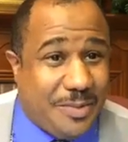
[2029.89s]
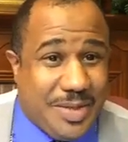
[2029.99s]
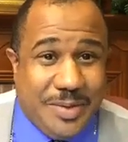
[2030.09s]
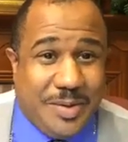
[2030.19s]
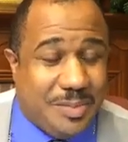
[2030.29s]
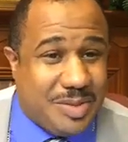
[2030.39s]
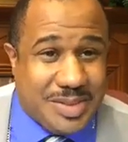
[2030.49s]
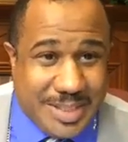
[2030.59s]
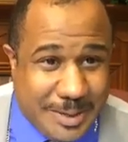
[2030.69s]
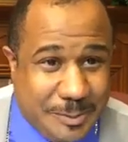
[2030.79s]
When you go to
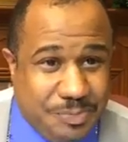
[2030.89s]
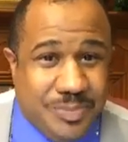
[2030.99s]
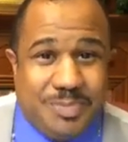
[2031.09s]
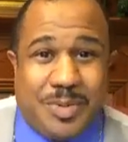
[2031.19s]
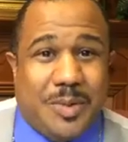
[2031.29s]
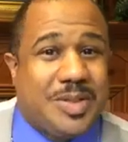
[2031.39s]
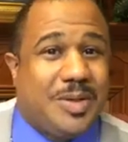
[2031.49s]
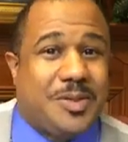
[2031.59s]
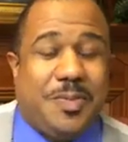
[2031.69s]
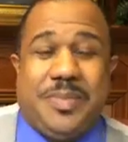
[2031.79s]
Brazil, most of
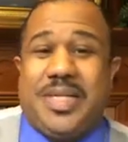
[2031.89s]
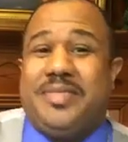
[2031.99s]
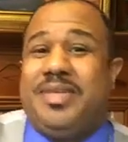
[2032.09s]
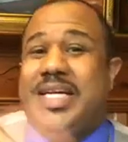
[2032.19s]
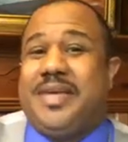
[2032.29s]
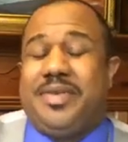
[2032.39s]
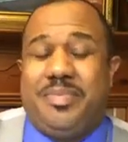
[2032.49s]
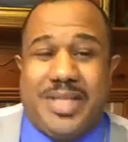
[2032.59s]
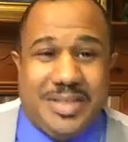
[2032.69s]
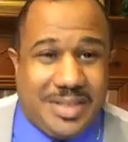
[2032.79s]
those people have never
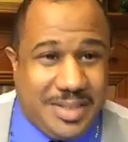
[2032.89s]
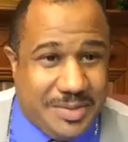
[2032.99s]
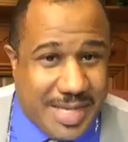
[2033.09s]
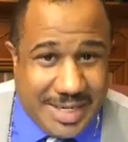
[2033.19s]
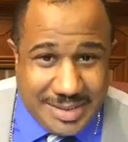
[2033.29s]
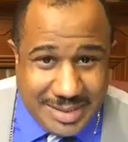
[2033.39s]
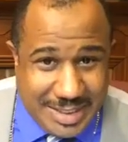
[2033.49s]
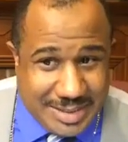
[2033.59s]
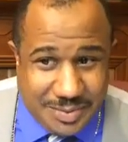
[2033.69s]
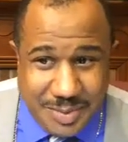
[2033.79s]
been to the United
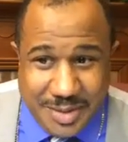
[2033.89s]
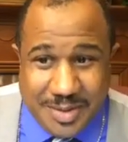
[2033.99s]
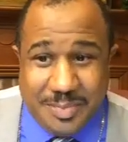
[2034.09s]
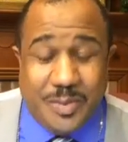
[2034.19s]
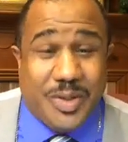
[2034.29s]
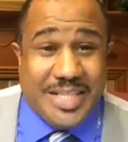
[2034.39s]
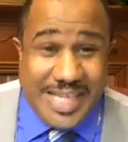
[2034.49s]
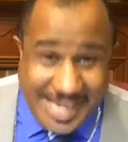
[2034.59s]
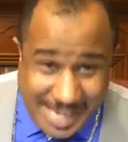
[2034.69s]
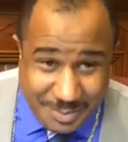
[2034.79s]
States of America, but when
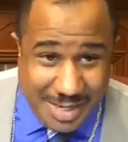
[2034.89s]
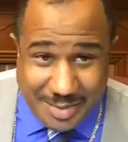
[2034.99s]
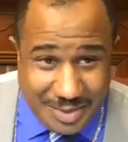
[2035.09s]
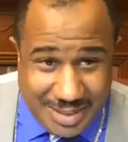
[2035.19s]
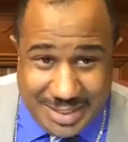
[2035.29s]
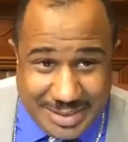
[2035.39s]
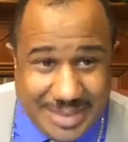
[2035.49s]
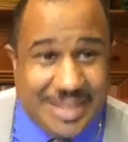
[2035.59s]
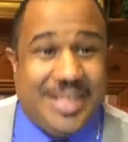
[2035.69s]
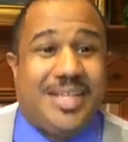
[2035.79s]
they have
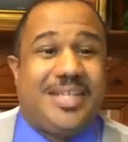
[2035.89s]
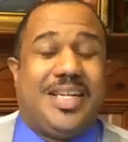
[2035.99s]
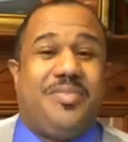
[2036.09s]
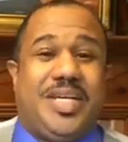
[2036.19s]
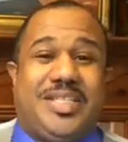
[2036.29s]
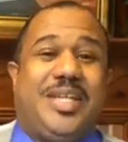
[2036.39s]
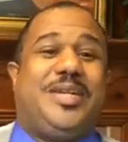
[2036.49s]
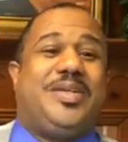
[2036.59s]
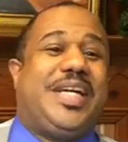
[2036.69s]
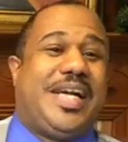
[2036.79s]
convocation, let me tell
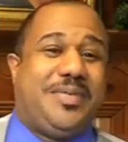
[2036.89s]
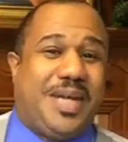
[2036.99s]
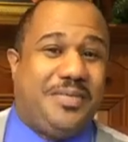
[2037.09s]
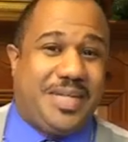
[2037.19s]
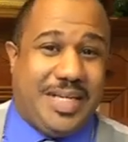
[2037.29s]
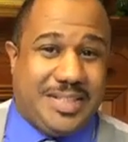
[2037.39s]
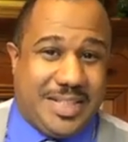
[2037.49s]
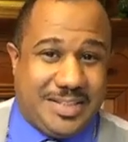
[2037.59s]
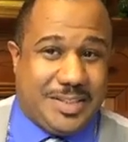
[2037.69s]
you, they have convocation.